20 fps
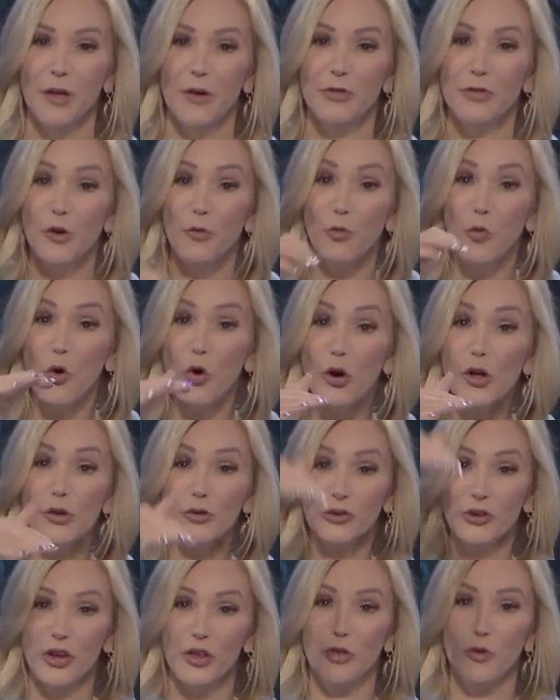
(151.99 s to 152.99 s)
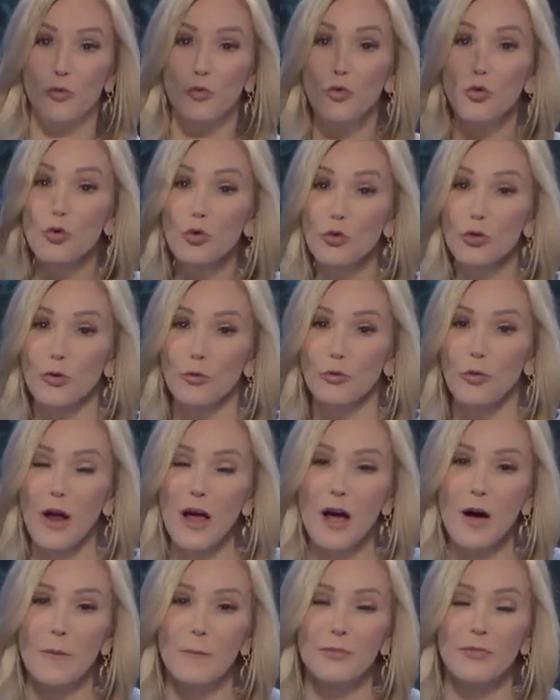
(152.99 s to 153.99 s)
the royalty, the rule, the
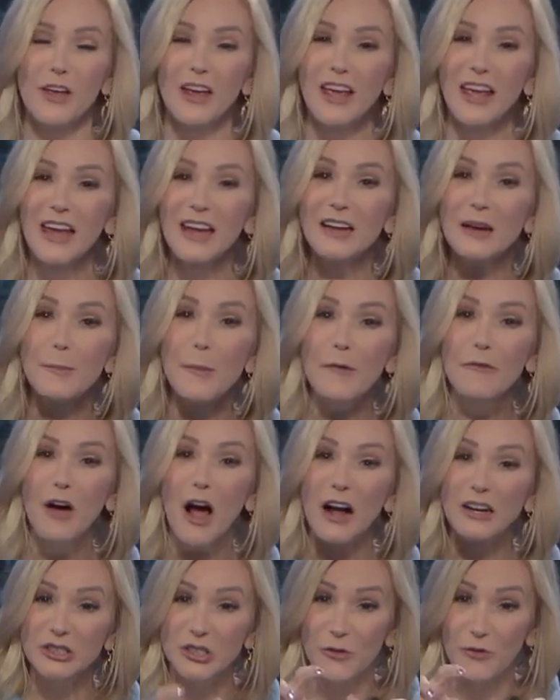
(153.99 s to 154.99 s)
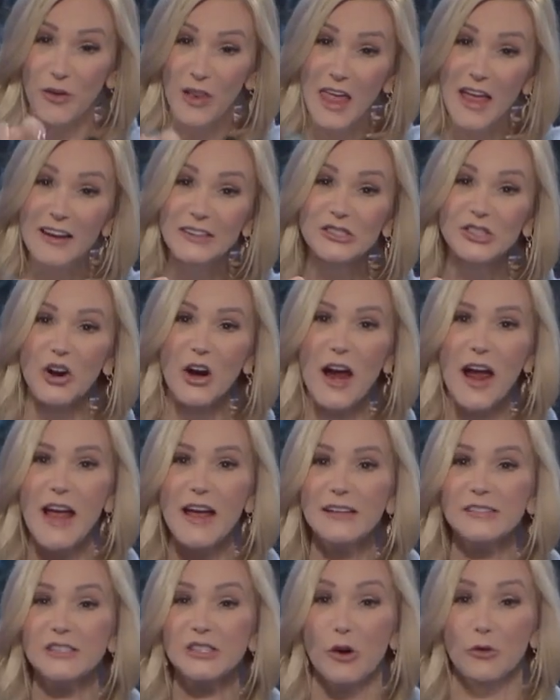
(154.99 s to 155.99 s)
realm, the kingdom of God, you've laid your
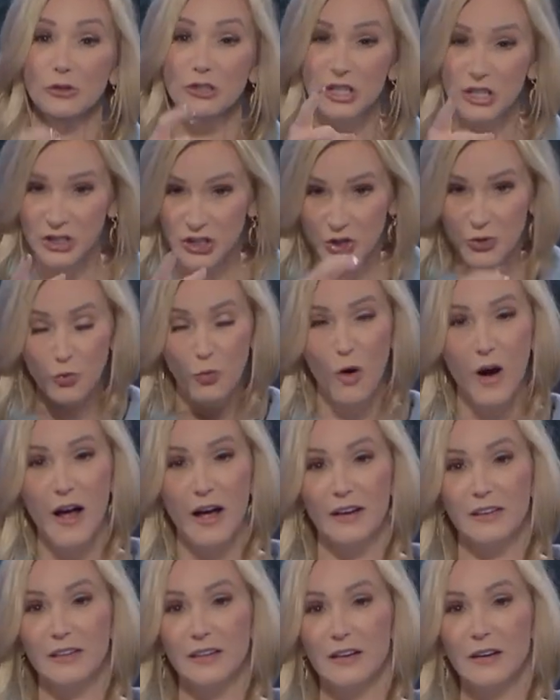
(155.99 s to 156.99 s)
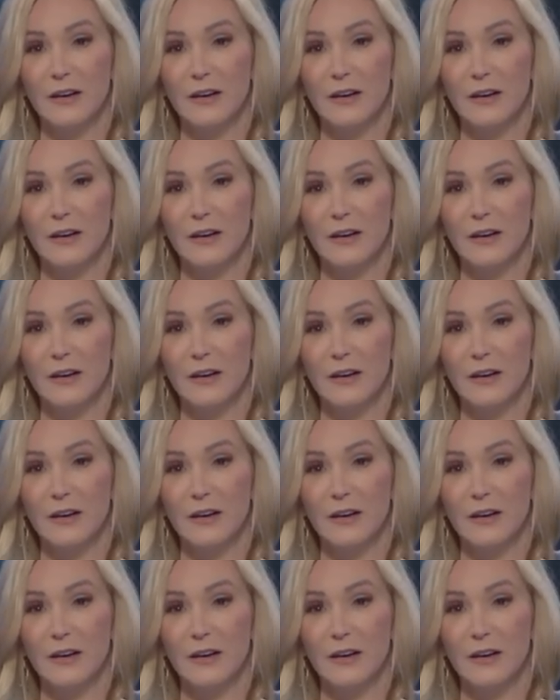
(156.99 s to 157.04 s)
hands on to do what?